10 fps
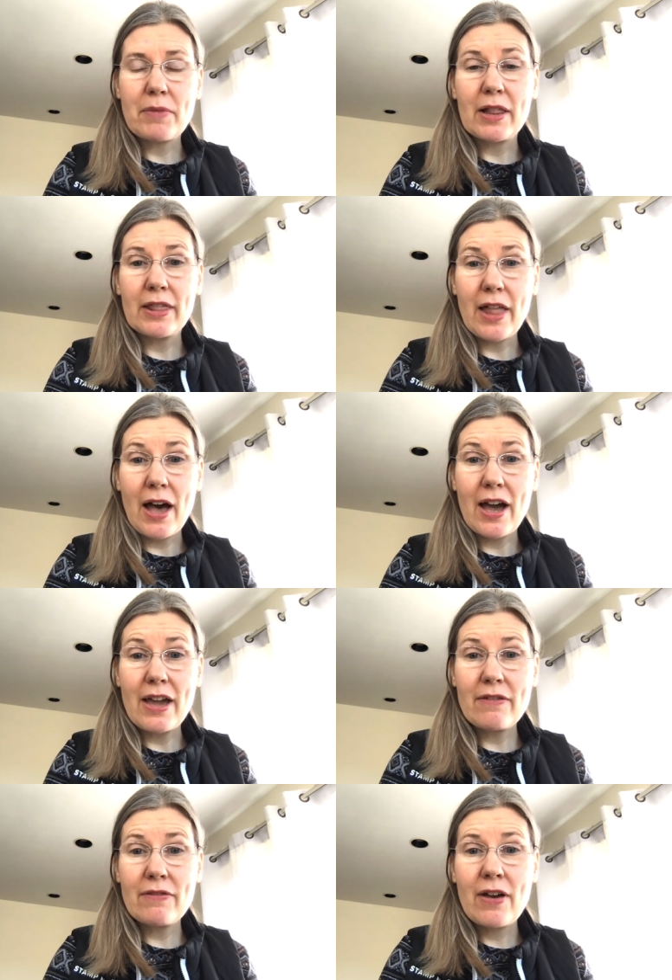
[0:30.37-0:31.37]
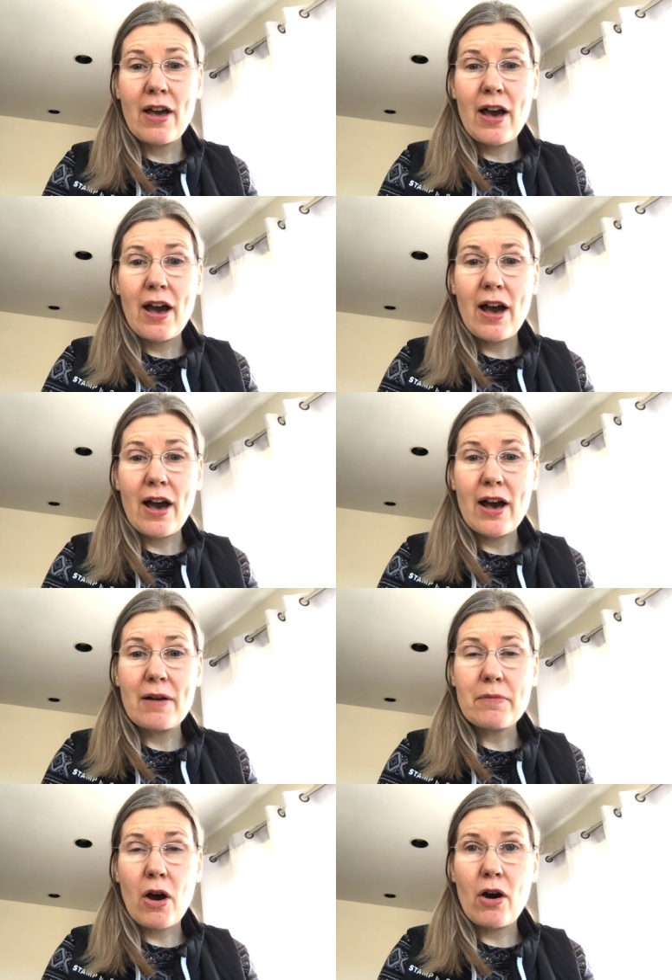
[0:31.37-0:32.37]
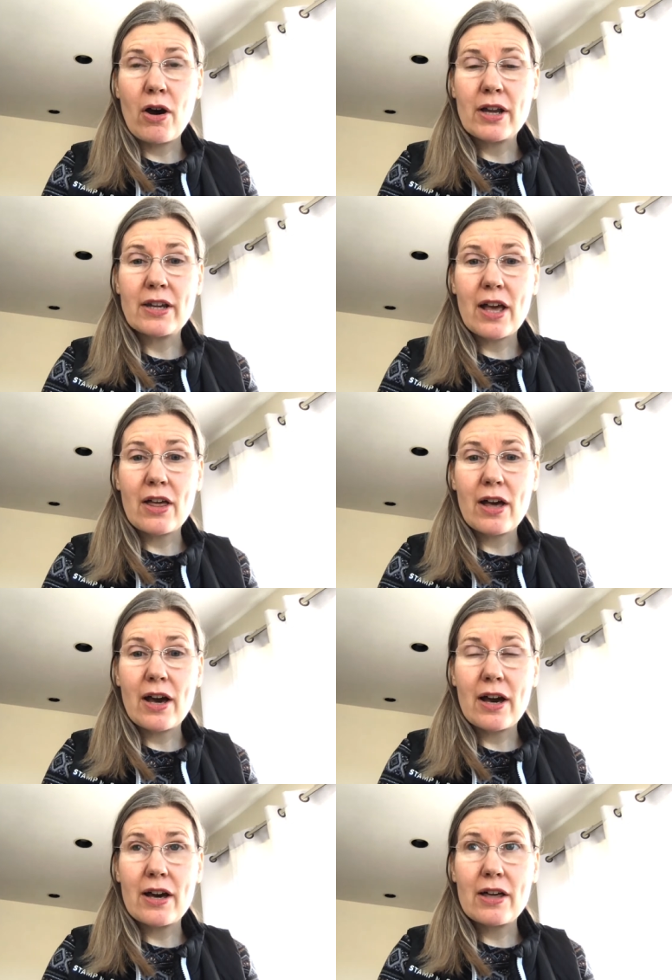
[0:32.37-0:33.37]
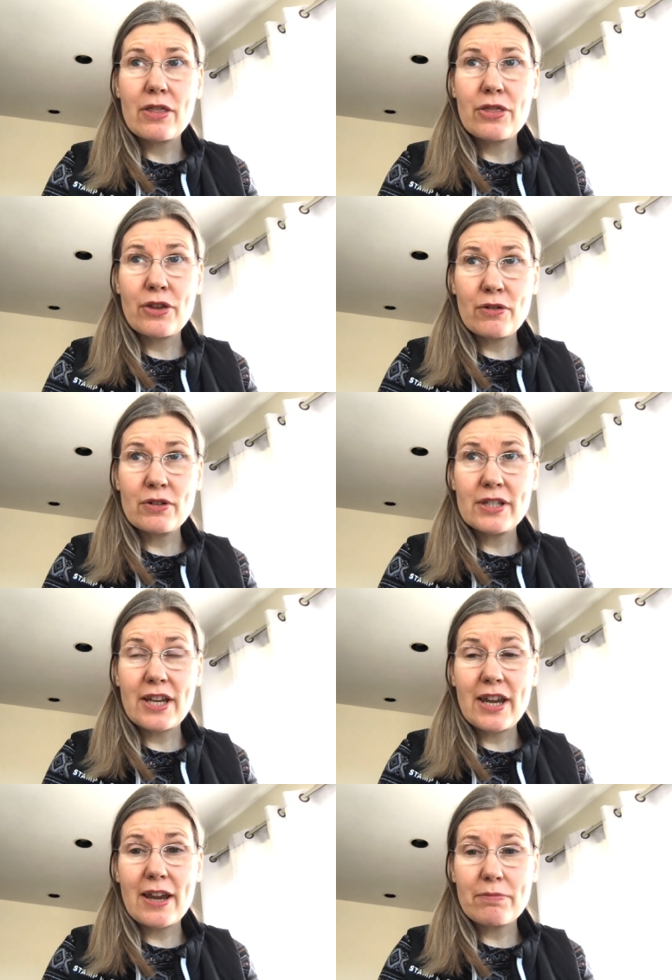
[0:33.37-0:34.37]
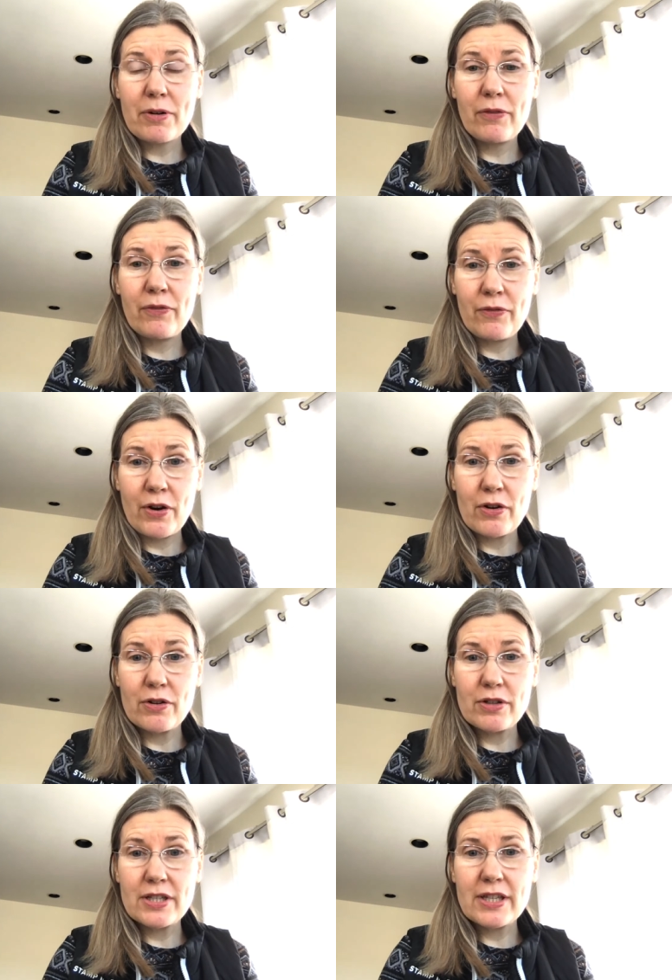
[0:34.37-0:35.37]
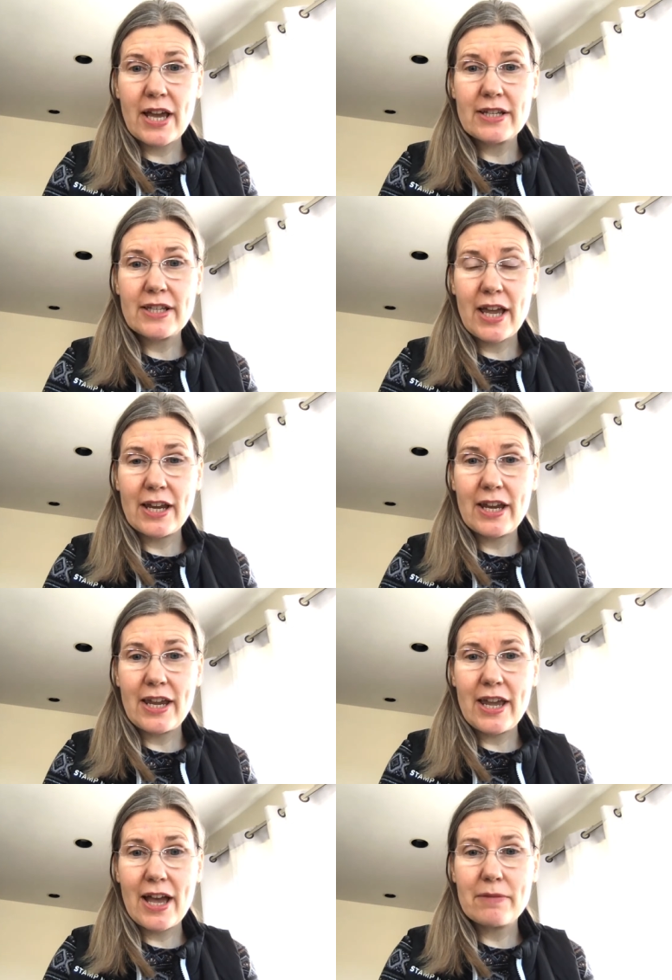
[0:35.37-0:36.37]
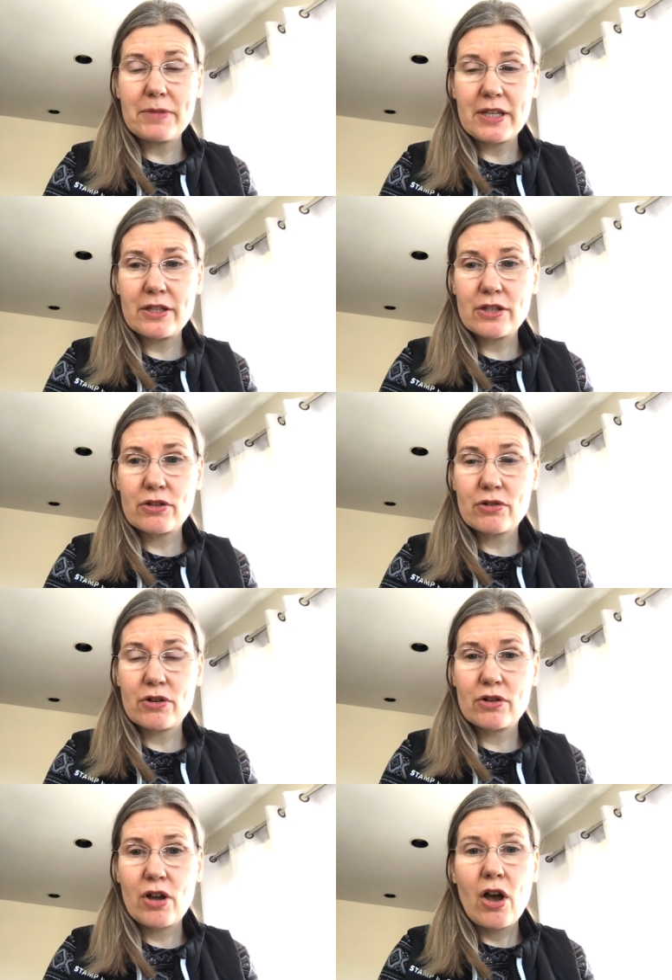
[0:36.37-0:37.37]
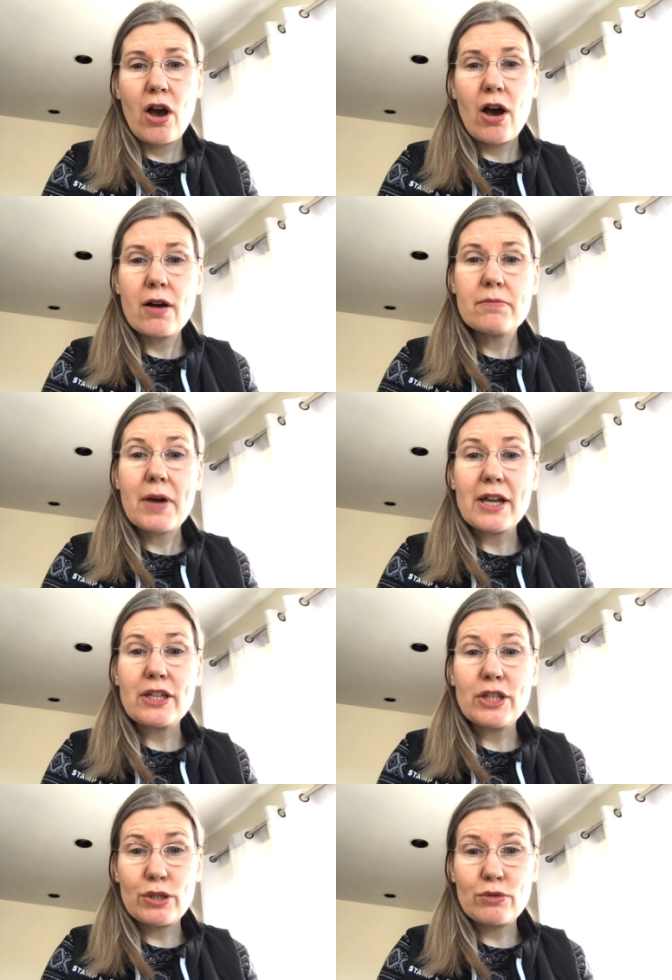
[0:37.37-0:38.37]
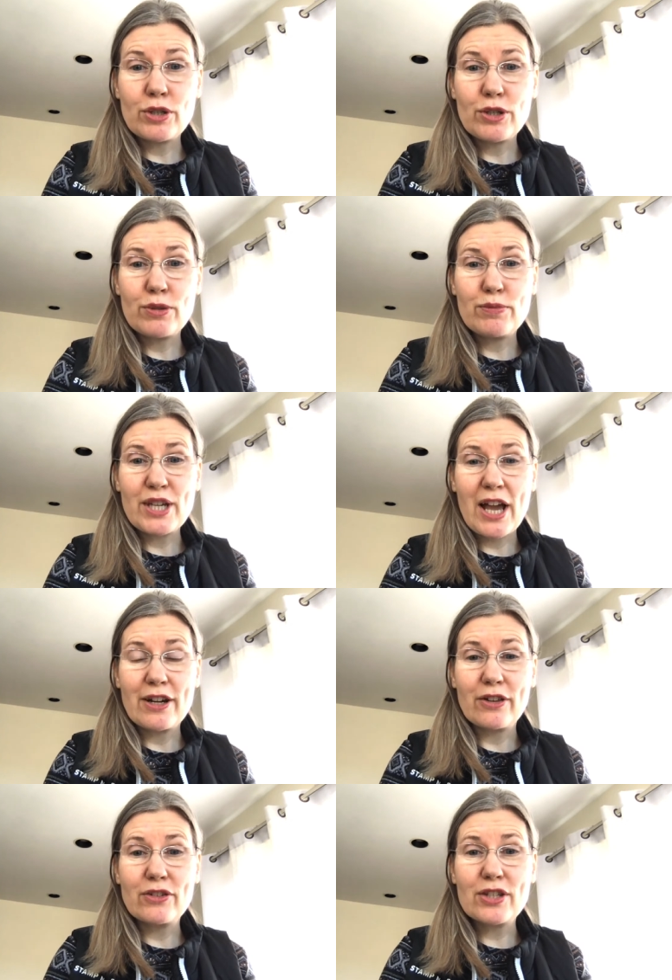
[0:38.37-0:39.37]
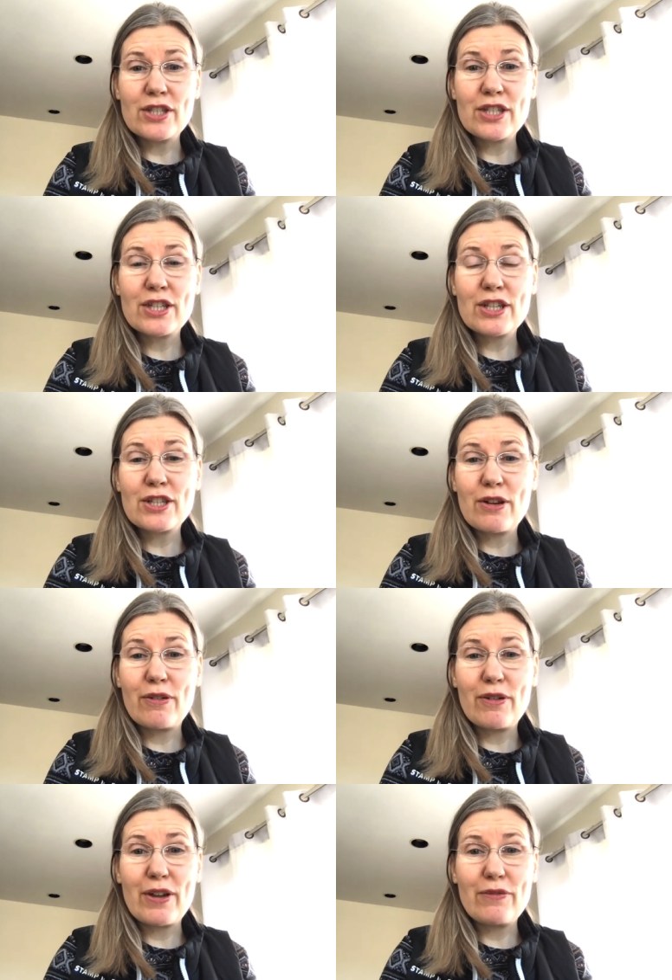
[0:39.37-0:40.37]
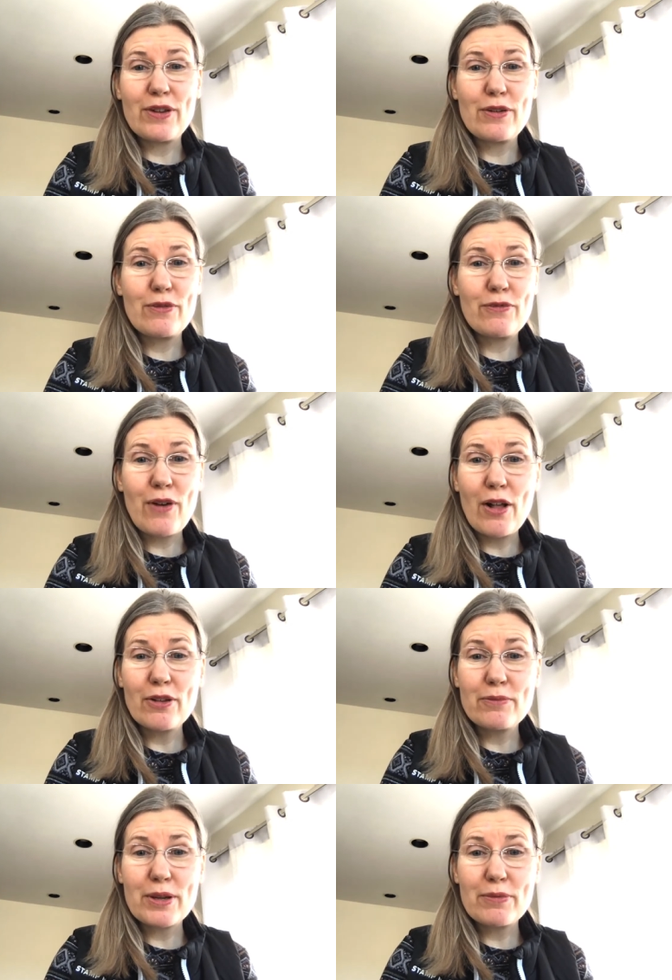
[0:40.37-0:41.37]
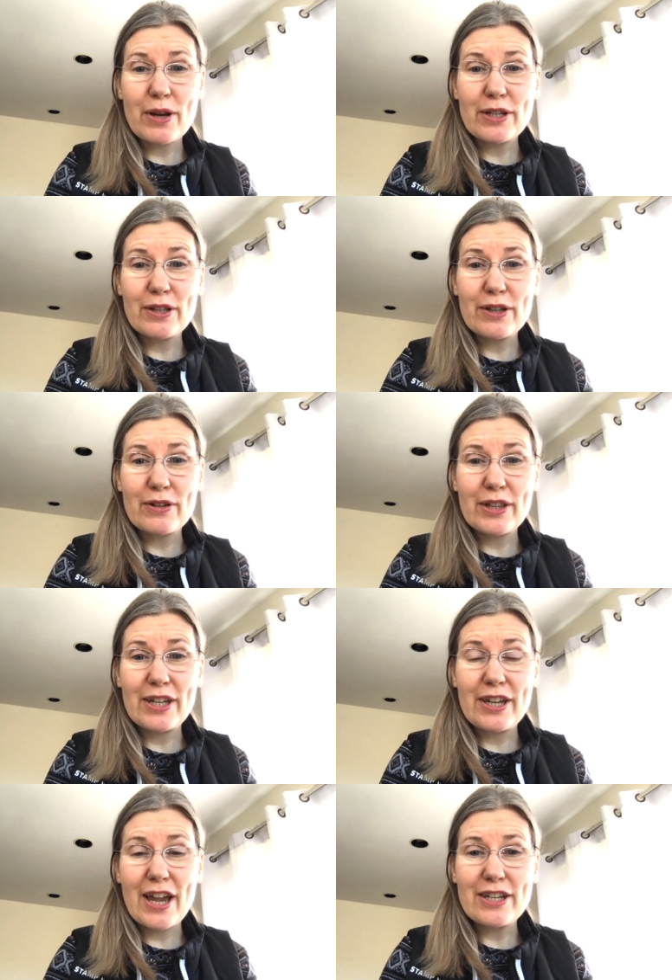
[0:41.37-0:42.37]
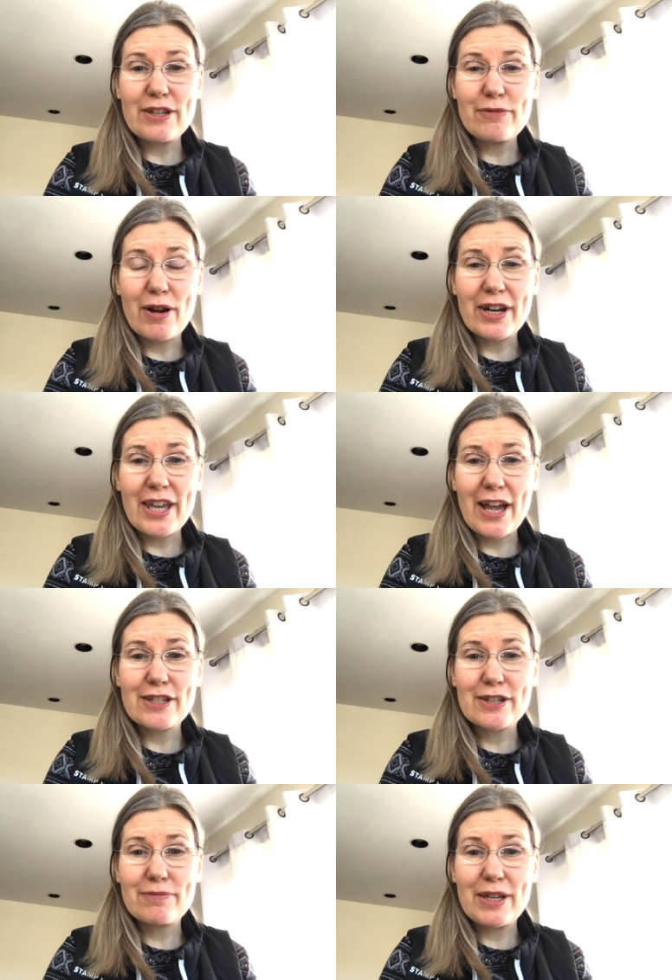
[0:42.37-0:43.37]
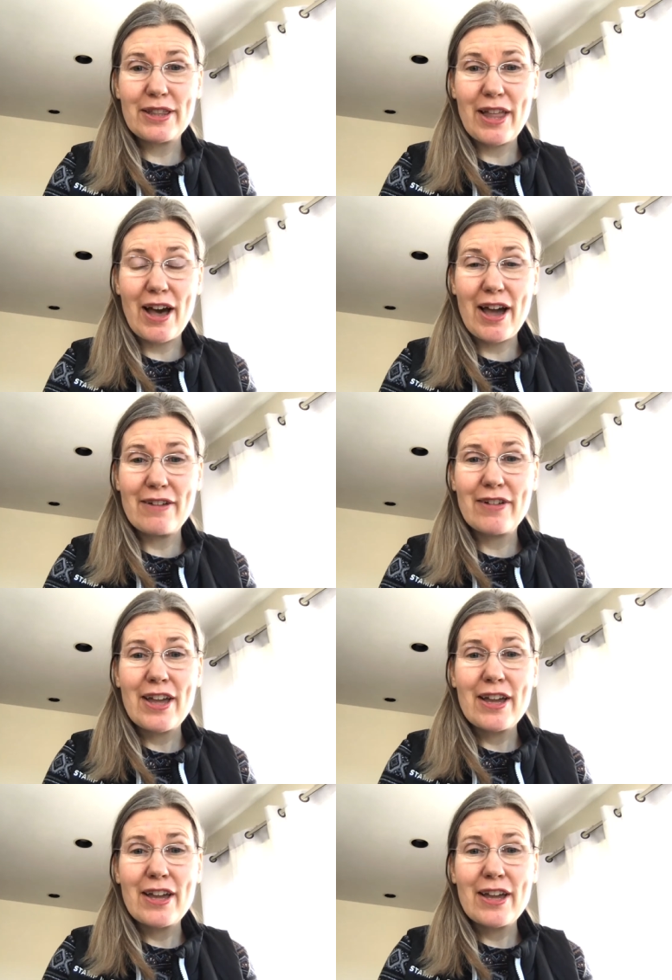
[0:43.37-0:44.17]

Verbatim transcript: live on Thursday, April 1st at 10 a.m. Eastern on my YouTube channel. Just so if you follow me regularly and you want to catch me live,